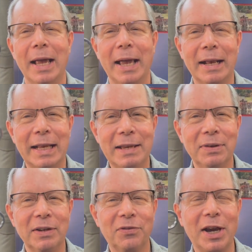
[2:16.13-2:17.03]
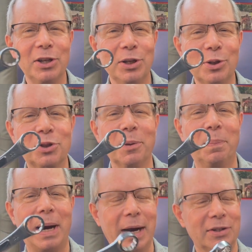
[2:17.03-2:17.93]
And even if I use the
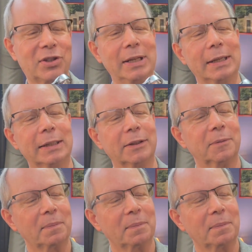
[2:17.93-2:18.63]
boxed end,